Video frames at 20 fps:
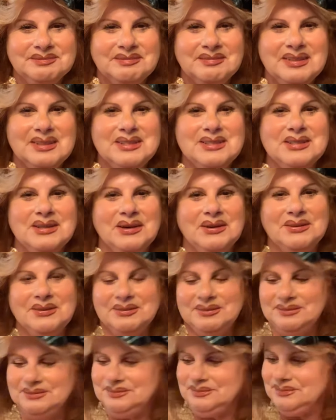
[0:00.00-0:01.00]
So,
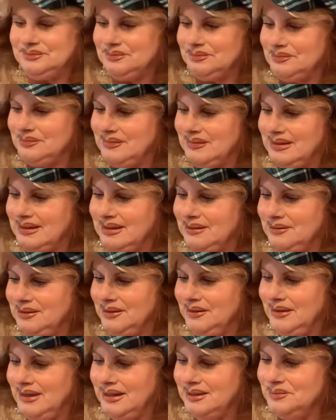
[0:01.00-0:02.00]

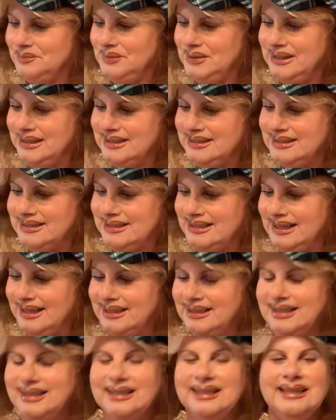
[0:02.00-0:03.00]
that being
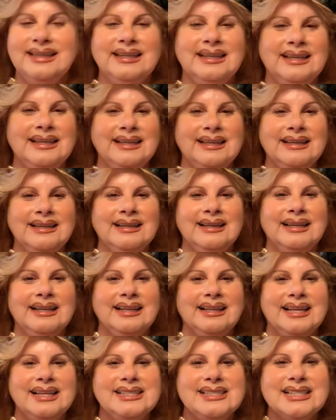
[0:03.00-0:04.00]
said,
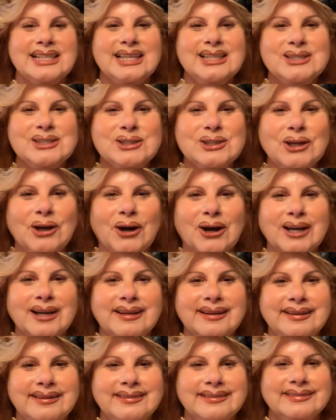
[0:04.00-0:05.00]
let's get
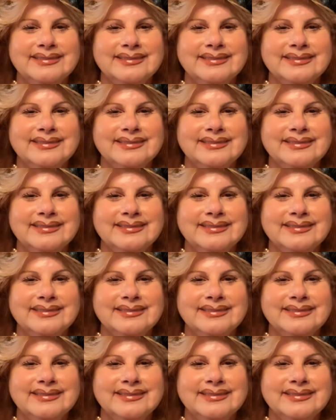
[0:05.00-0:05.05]
started.